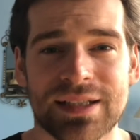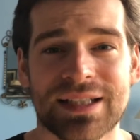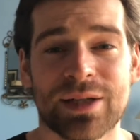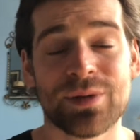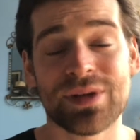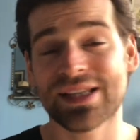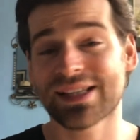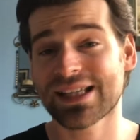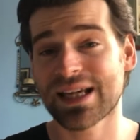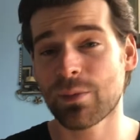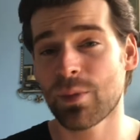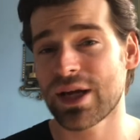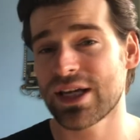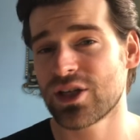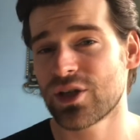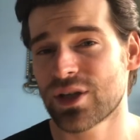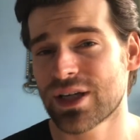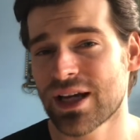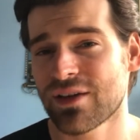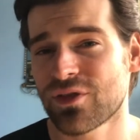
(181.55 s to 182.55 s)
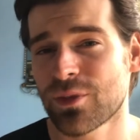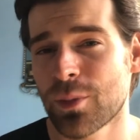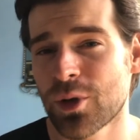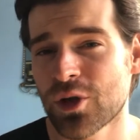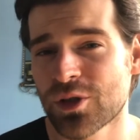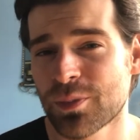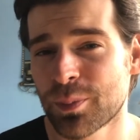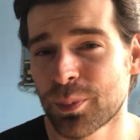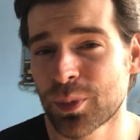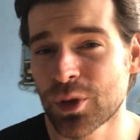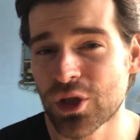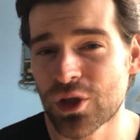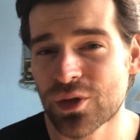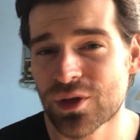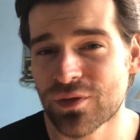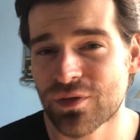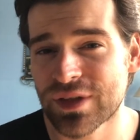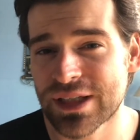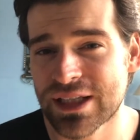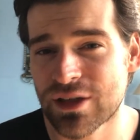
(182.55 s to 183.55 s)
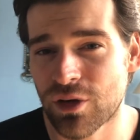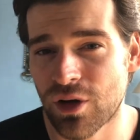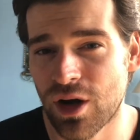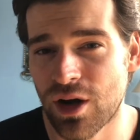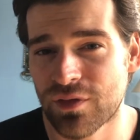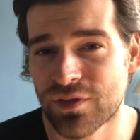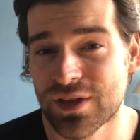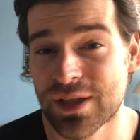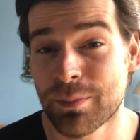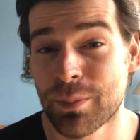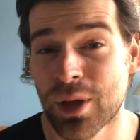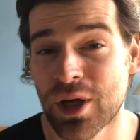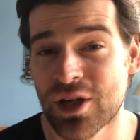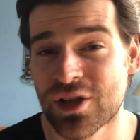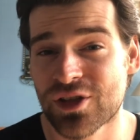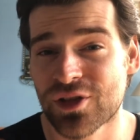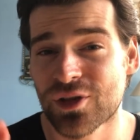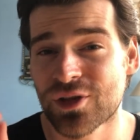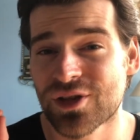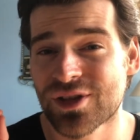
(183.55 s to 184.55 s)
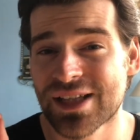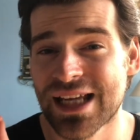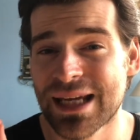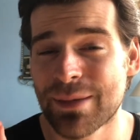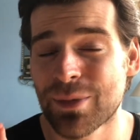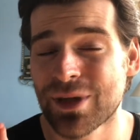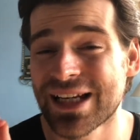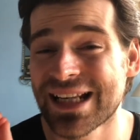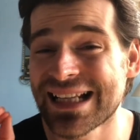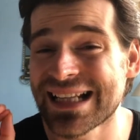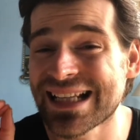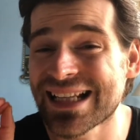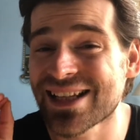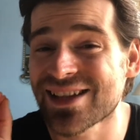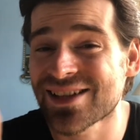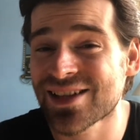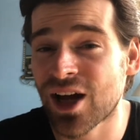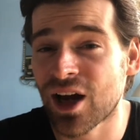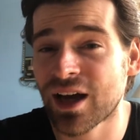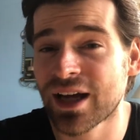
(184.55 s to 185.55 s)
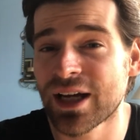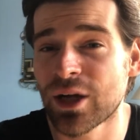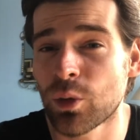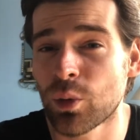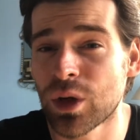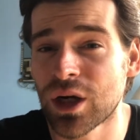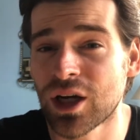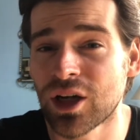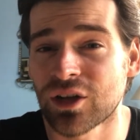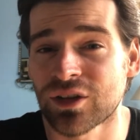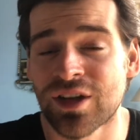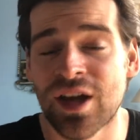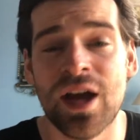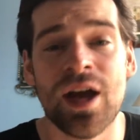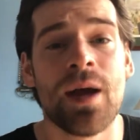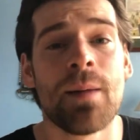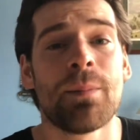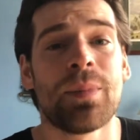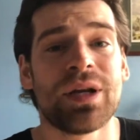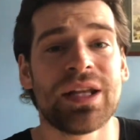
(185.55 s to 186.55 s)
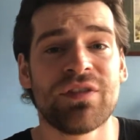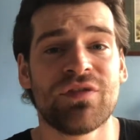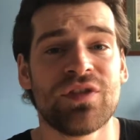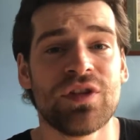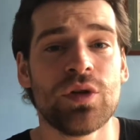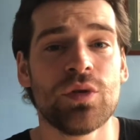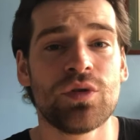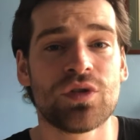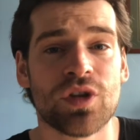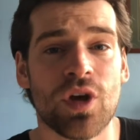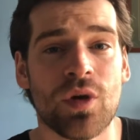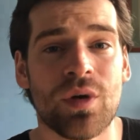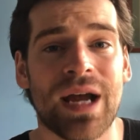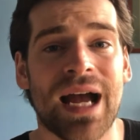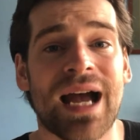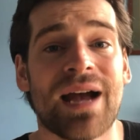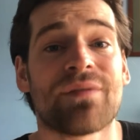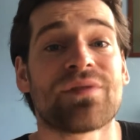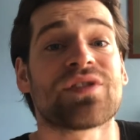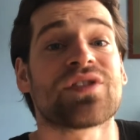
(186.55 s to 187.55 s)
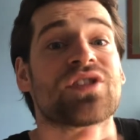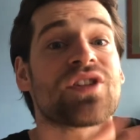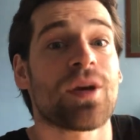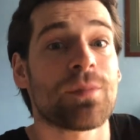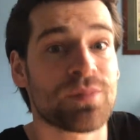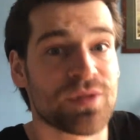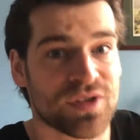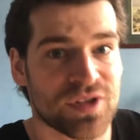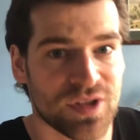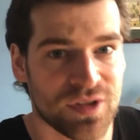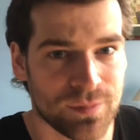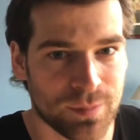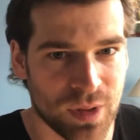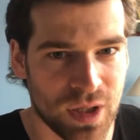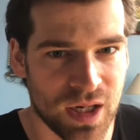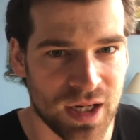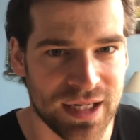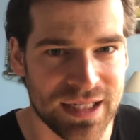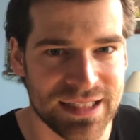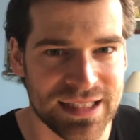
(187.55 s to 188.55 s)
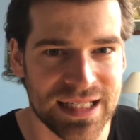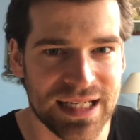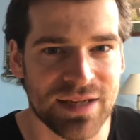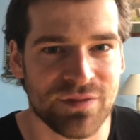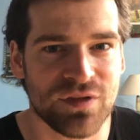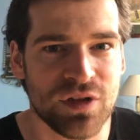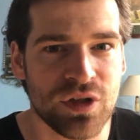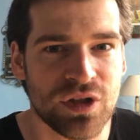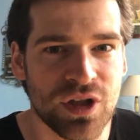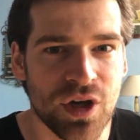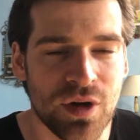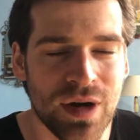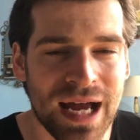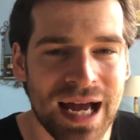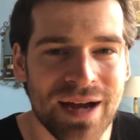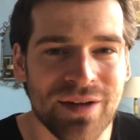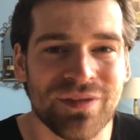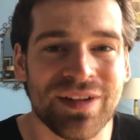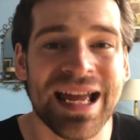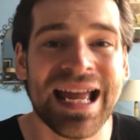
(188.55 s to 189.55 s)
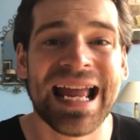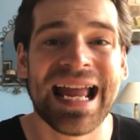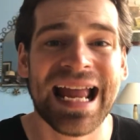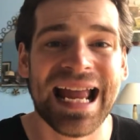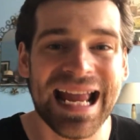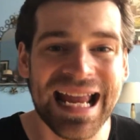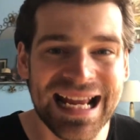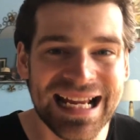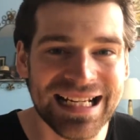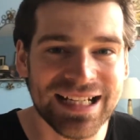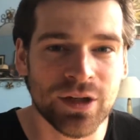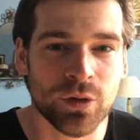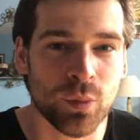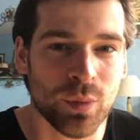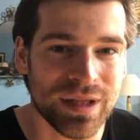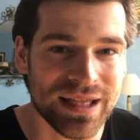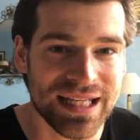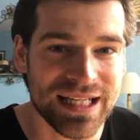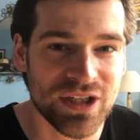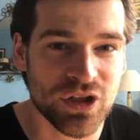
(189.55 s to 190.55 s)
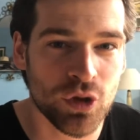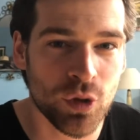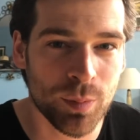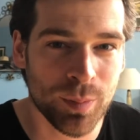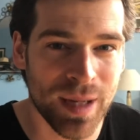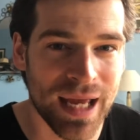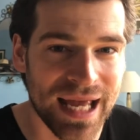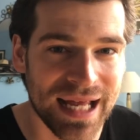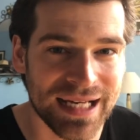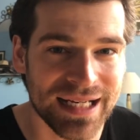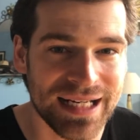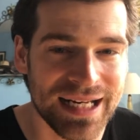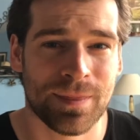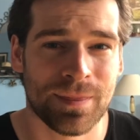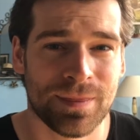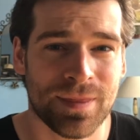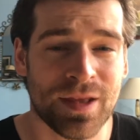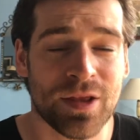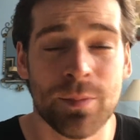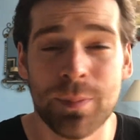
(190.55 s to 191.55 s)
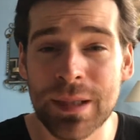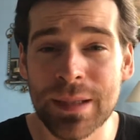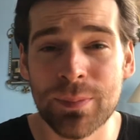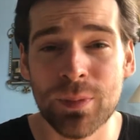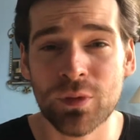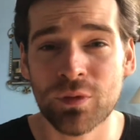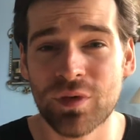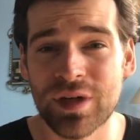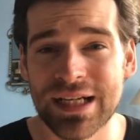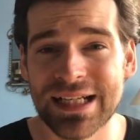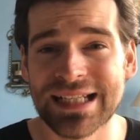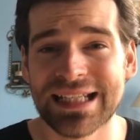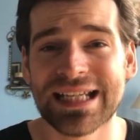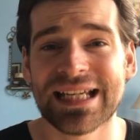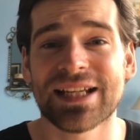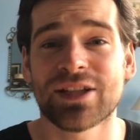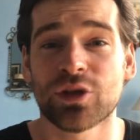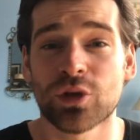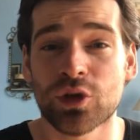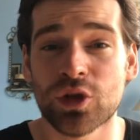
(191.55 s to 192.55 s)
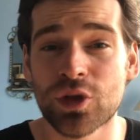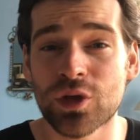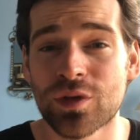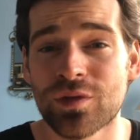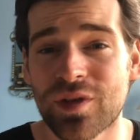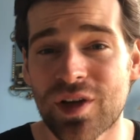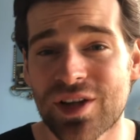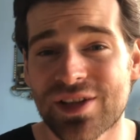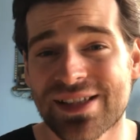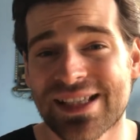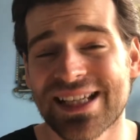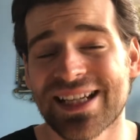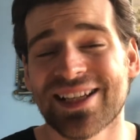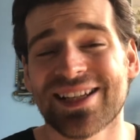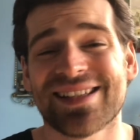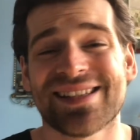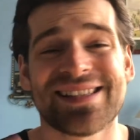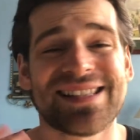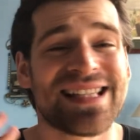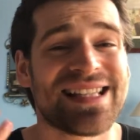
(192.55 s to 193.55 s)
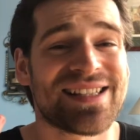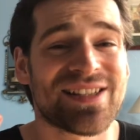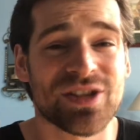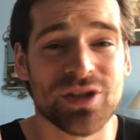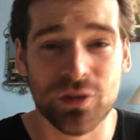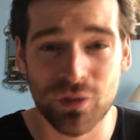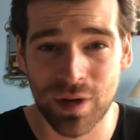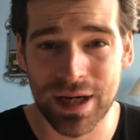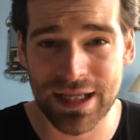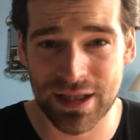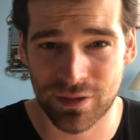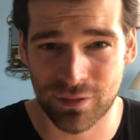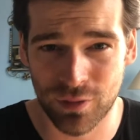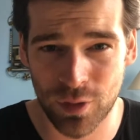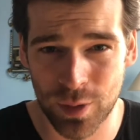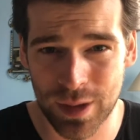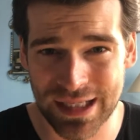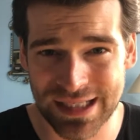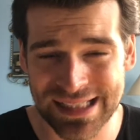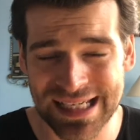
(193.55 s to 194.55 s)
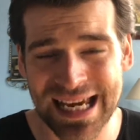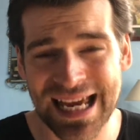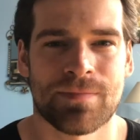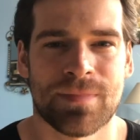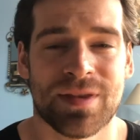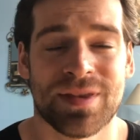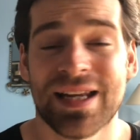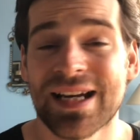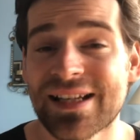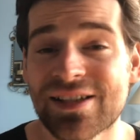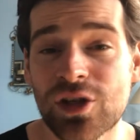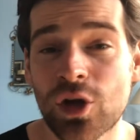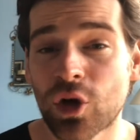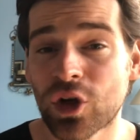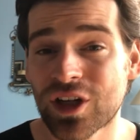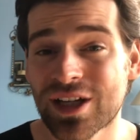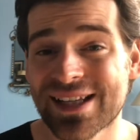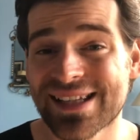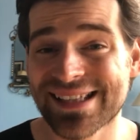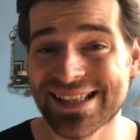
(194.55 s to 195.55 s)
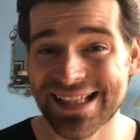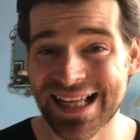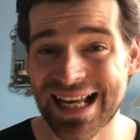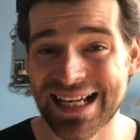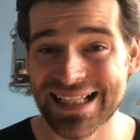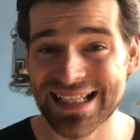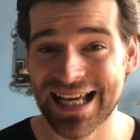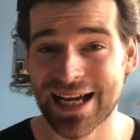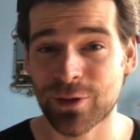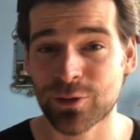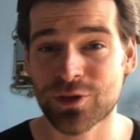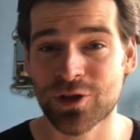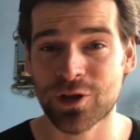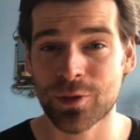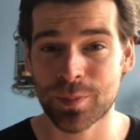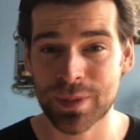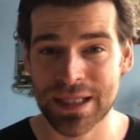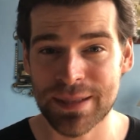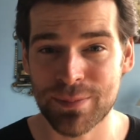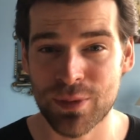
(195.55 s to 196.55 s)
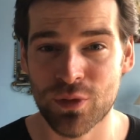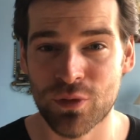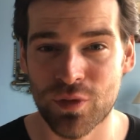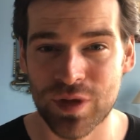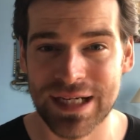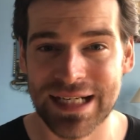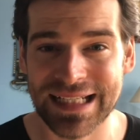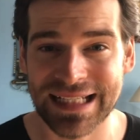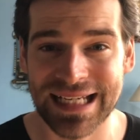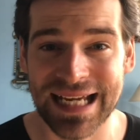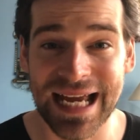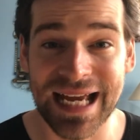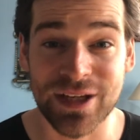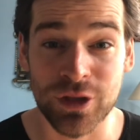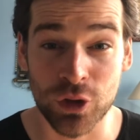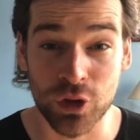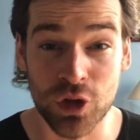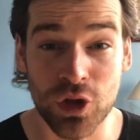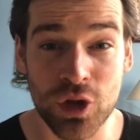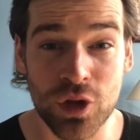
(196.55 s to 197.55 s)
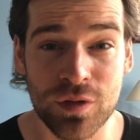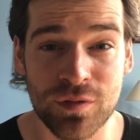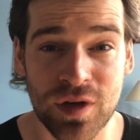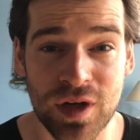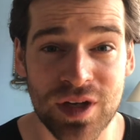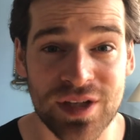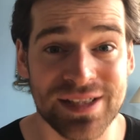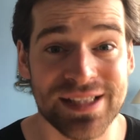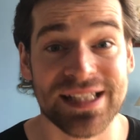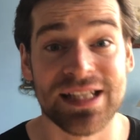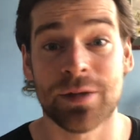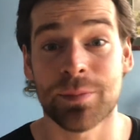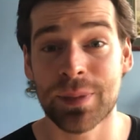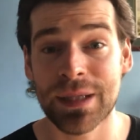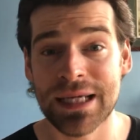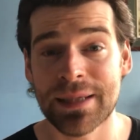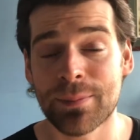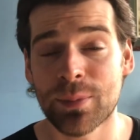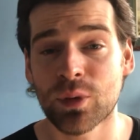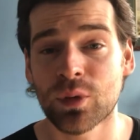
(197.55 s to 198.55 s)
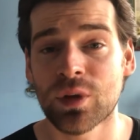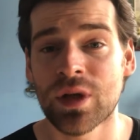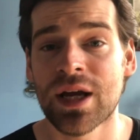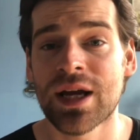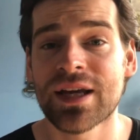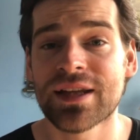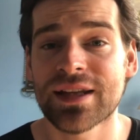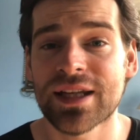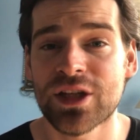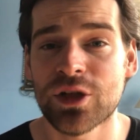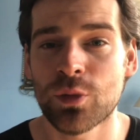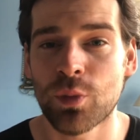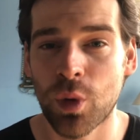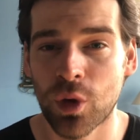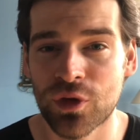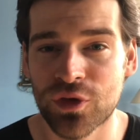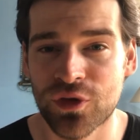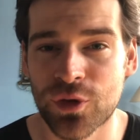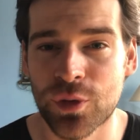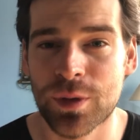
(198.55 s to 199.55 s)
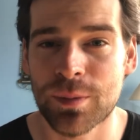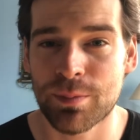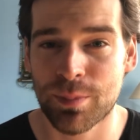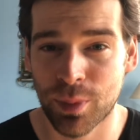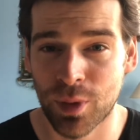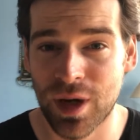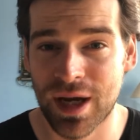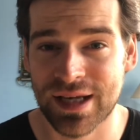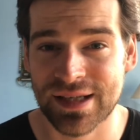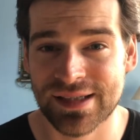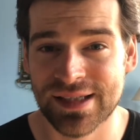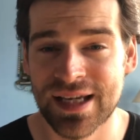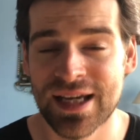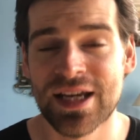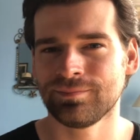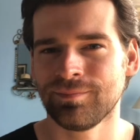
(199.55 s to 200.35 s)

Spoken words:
Now, in the same way, you could have the most beautifully crafted personal statement in the entire world, but if you don't have substance behind it, if you don't have ink within your pen, then the people reading it in your university are gonna see straight through it. Then it's not gonna stand out to the people reading it at your university, the people that you want to impress.